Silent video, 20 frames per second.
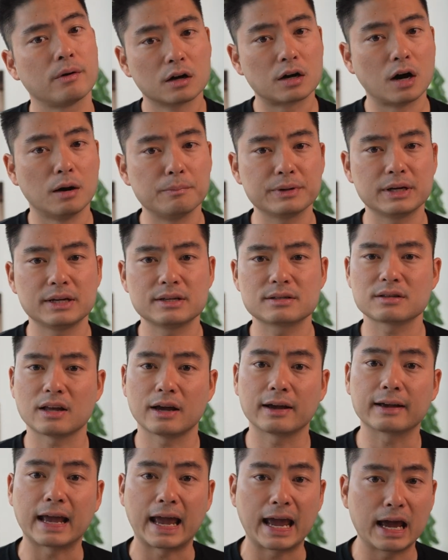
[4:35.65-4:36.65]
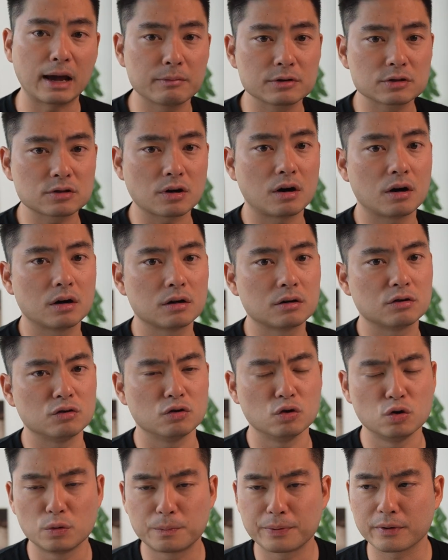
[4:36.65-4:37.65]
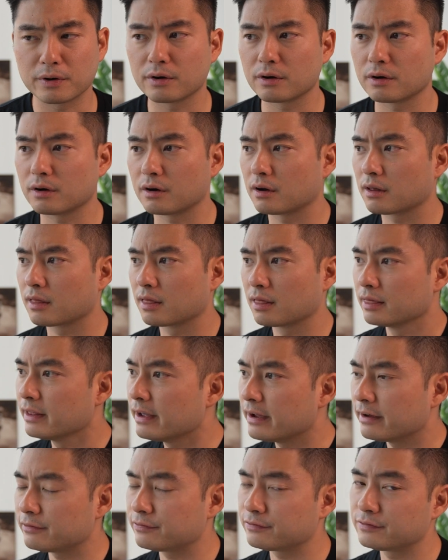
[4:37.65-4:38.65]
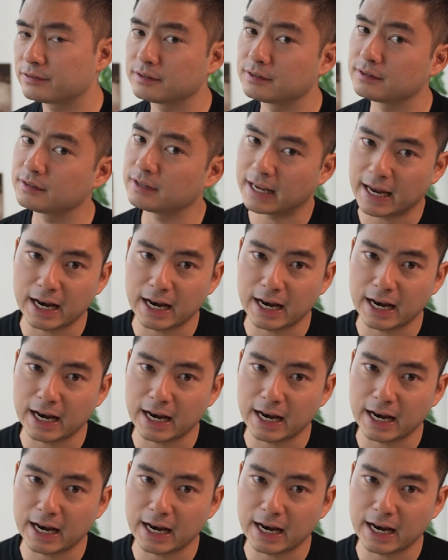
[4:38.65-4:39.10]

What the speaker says: Companies like Amazon, Uber, Lyft,